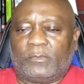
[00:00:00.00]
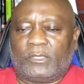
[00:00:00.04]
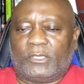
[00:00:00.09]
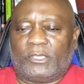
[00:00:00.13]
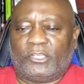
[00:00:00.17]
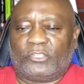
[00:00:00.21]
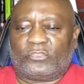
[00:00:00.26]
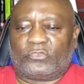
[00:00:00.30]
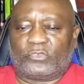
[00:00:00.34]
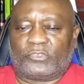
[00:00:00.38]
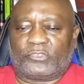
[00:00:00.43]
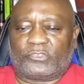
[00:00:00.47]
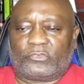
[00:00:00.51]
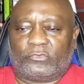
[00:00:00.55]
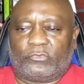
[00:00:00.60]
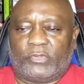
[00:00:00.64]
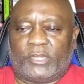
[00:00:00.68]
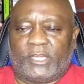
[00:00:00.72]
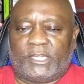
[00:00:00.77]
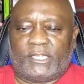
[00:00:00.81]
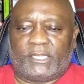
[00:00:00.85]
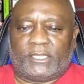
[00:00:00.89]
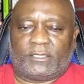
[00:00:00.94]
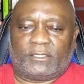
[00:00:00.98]
it was
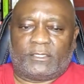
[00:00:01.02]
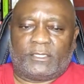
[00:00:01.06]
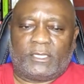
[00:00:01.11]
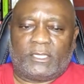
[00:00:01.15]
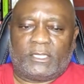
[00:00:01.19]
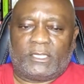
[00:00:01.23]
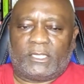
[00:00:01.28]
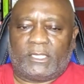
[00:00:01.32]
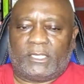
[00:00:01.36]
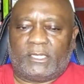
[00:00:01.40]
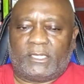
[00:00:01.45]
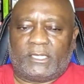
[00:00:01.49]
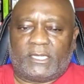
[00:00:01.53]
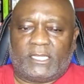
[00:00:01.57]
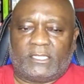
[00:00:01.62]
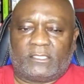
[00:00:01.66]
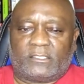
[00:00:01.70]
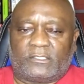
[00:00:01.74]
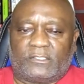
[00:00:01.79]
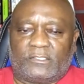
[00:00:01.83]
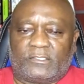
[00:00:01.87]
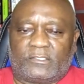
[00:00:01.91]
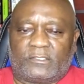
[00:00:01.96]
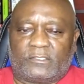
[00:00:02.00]
rendered in
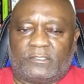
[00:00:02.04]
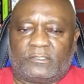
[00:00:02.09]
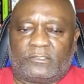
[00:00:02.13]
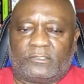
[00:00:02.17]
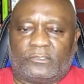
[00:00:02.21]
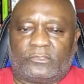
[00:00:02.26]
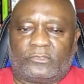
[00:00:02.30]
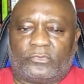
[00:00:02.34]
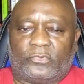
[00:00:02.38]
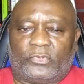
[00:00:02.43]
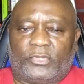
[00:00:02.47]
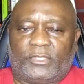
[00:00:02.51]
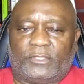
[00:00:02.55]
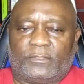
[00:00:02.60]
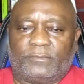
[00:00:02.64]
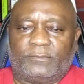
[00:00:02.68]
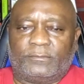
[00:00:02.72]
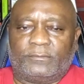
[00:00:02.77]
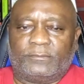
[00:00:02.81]
1963.